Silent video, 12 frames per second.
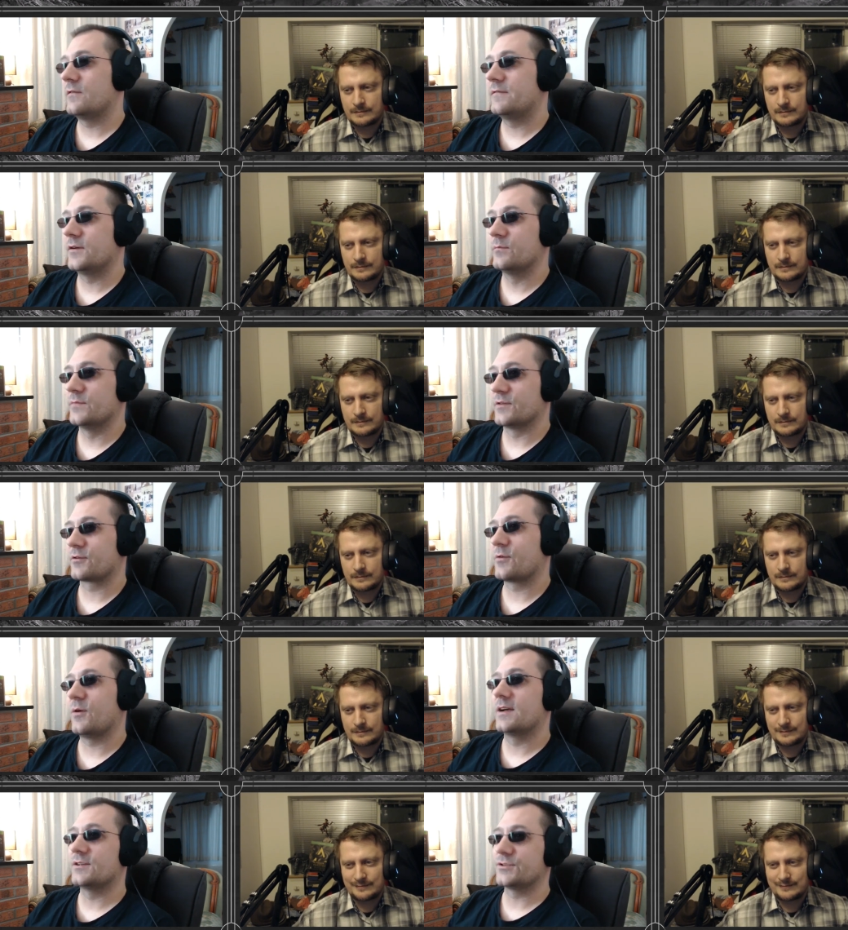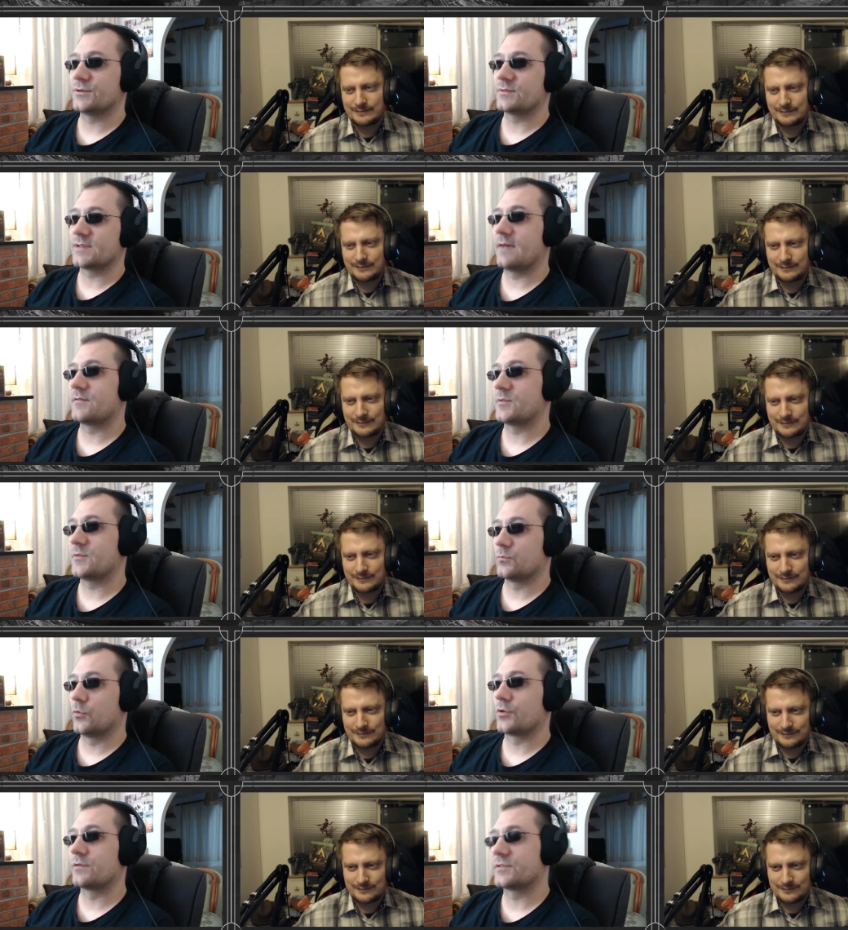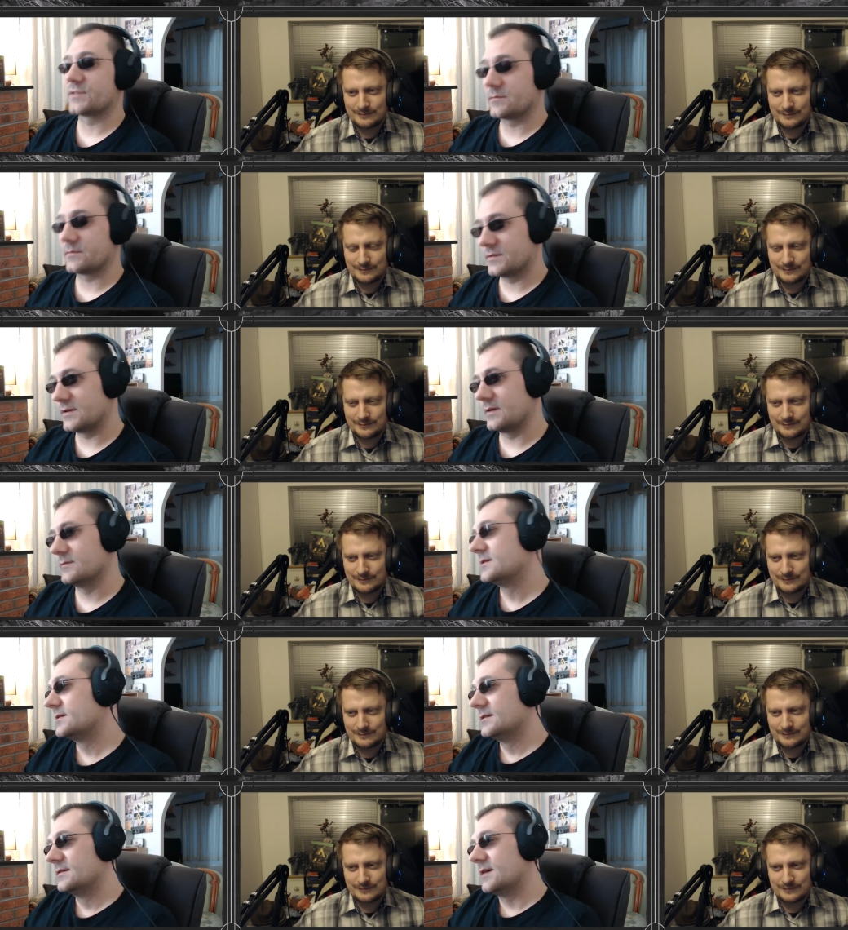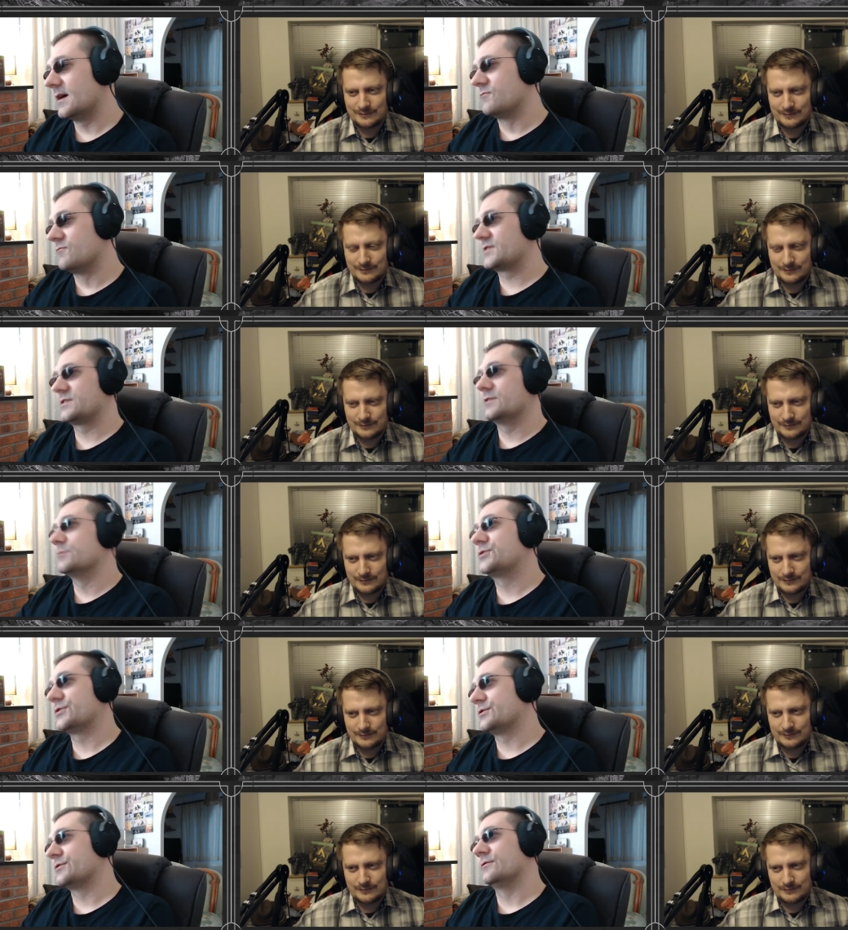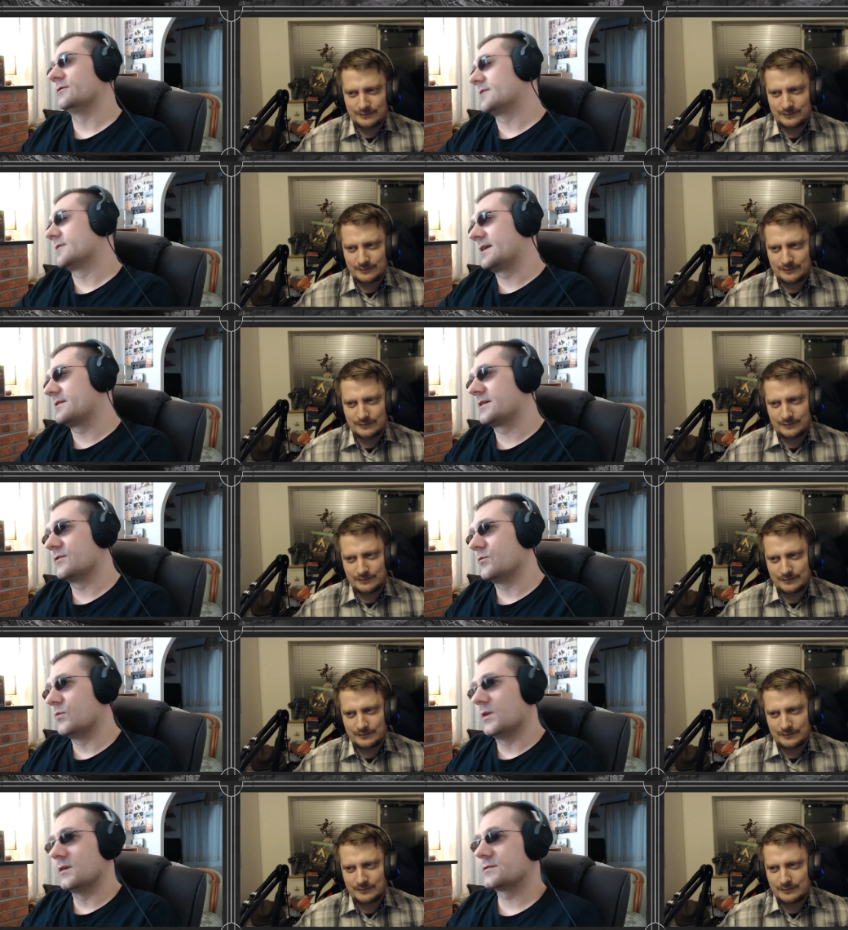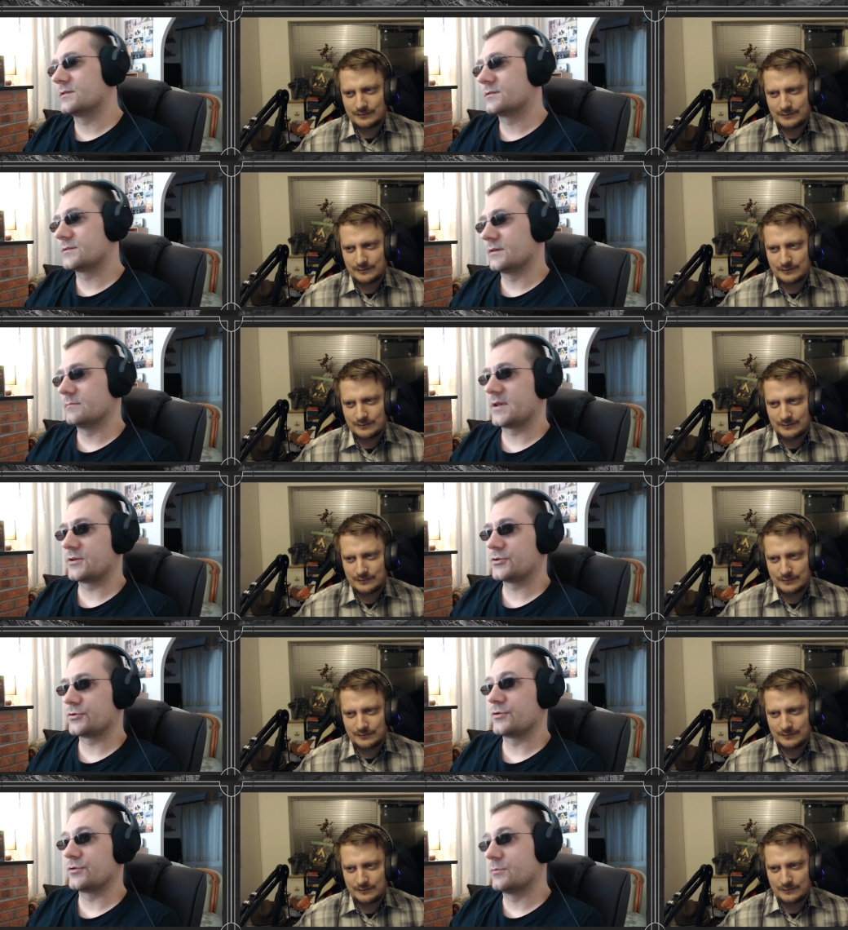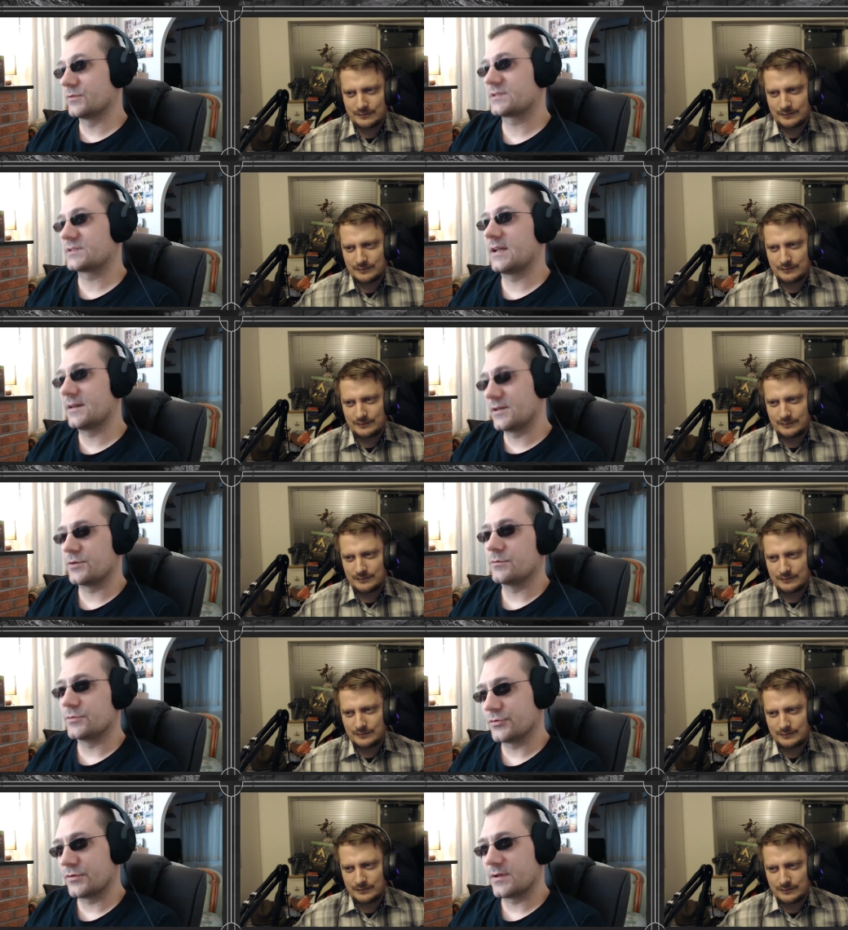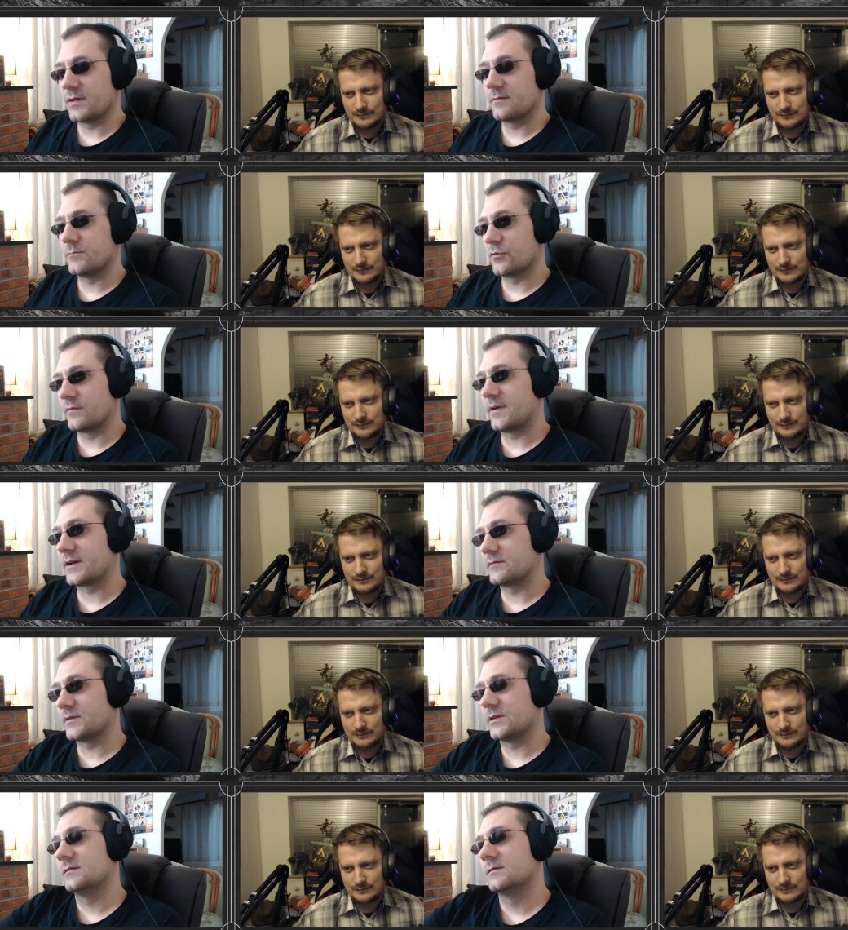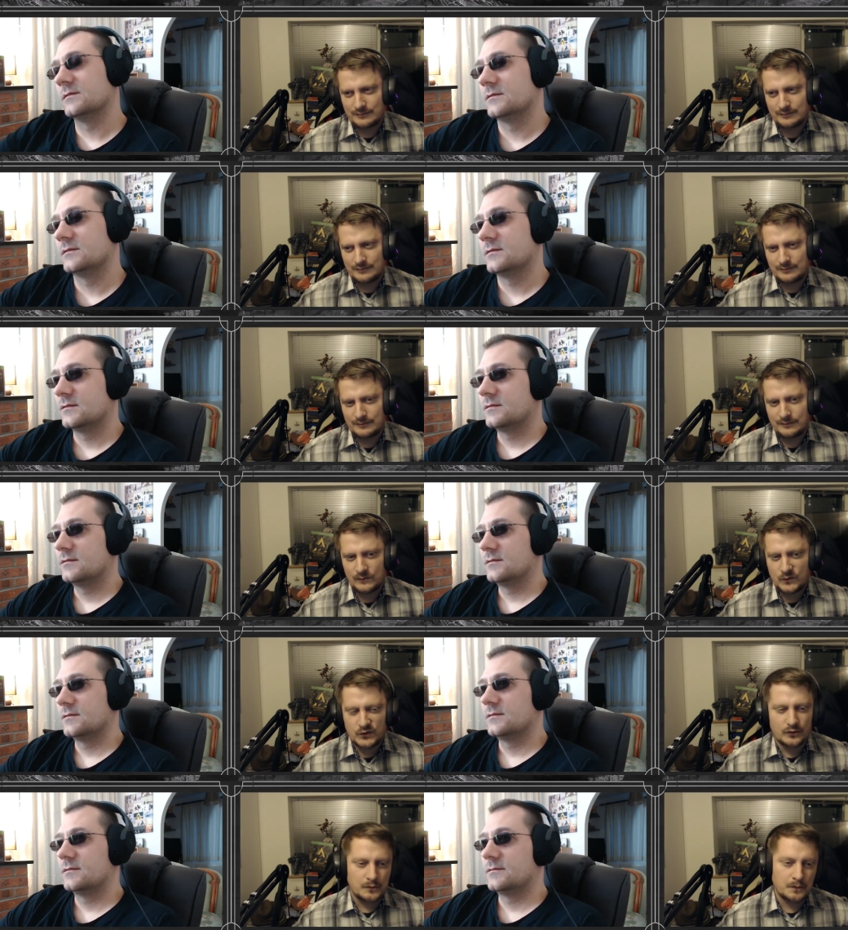Speaker 1: film that requires you to have the most wonderful, you know, a resolution or, or anything in the world to, to make sure you understand it and you enjoy it more effectively. True.